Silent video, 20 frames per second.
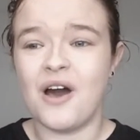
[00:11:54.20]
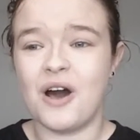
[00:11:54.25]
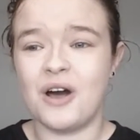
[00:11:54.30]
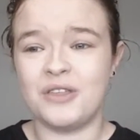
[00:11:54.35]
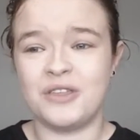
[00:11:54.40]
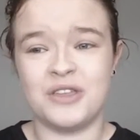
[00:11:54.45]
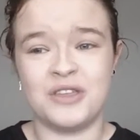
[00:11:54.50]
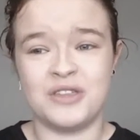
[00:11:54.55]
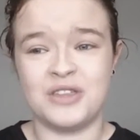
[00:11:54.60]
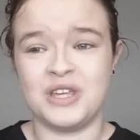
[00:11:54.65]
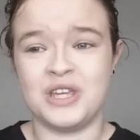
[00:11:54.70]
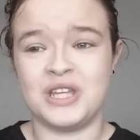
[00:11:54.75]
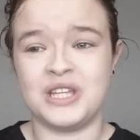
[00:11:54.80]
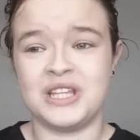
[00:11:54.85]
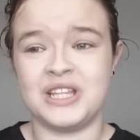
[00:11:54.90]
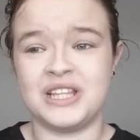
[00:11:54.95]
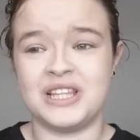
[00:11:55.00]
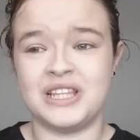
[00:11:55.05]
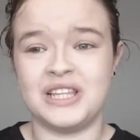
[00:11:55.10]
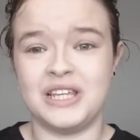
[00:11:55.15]
other
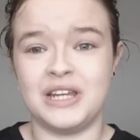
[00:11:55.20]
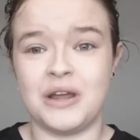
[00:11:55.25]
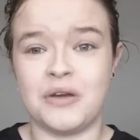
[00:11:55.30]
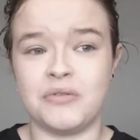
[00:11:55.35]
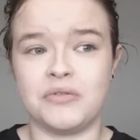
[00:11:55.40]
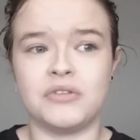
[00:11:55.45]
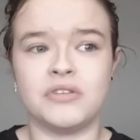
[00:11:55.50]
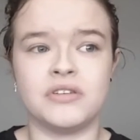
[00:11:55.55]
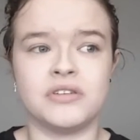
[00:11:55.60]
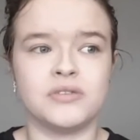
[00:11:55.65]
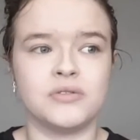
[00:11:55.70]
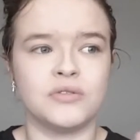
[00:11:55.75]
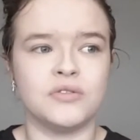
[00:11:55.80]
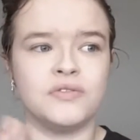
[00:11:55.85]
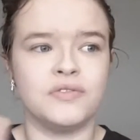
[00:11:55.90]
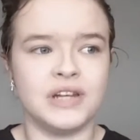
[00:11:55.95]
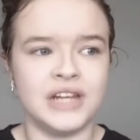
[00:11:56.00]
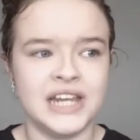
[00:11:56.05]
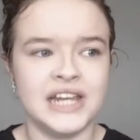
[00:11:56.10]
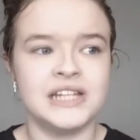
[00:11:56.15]
than, you know, the sort
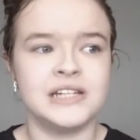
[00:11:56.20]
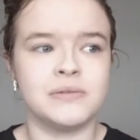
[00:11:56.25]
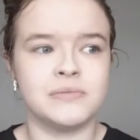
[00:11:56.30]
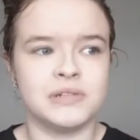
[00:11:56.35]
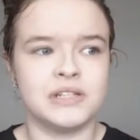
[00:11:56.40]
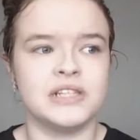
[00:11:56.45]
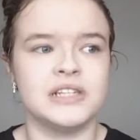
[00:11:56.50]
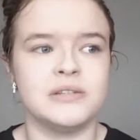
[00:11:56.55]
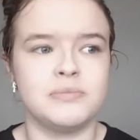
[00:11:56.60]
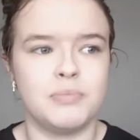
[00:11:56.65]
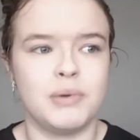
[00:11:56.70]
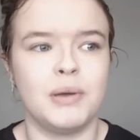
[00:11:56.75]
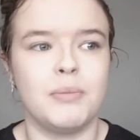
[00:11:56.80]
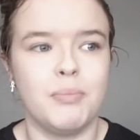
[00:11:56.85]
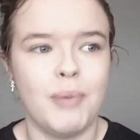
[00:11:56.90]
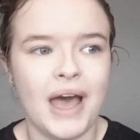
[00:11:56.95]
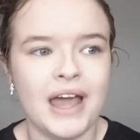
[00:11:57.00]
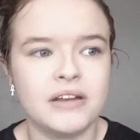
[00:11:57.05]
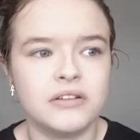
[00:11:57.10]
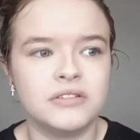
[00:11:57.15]
of lead up to this
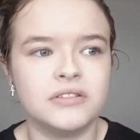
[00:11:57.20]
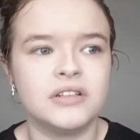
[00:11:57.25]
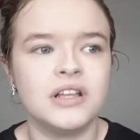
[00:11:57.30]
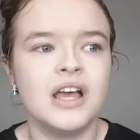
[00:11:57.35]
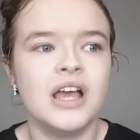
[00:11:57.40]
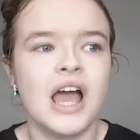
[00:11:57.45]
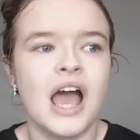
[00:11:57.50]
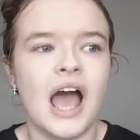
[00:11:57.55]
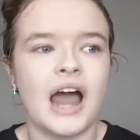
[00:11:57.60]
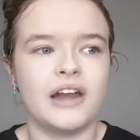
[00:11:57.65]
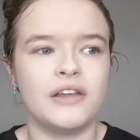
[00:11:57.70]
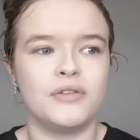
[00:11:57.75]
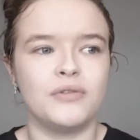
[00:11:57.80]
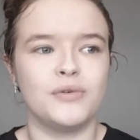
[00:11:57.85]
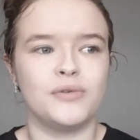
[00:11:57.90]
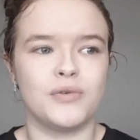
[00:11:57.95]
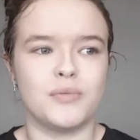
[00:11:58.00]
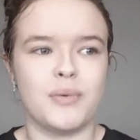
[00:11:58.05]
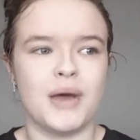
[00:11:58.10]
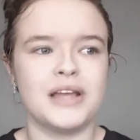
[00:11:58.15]
big battle. And I
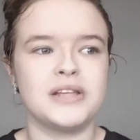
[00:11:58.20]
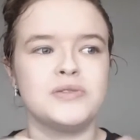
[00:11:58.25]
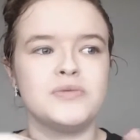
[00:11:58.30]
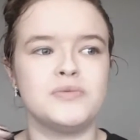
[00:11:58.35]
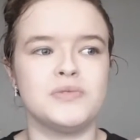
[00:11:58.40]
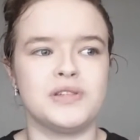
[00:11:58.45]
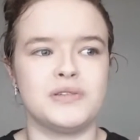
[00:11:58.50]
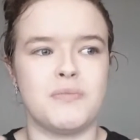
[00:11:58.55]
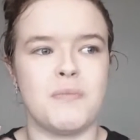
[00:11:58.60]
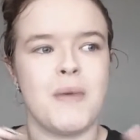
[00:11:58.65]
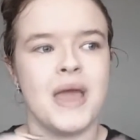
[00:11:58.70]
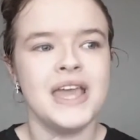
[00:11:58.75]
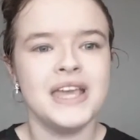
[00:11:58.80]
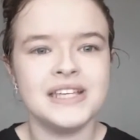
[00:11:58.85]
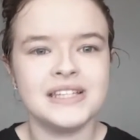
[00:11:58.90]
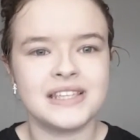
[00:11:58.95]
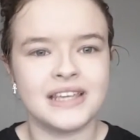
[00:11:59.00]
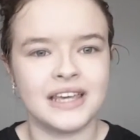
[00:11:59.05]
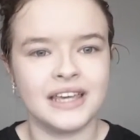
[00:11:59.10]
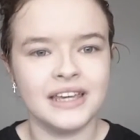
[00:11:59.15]
thought the battle was
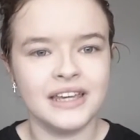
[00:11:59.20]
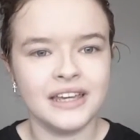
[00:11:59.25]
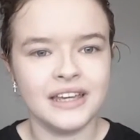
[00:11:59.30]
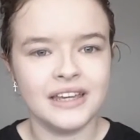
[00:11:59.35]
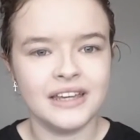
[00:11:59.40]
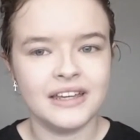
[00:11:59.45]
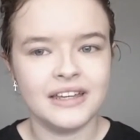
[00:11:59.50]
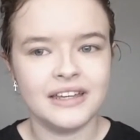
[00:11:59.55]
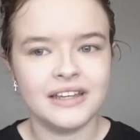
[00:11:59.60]
amazing,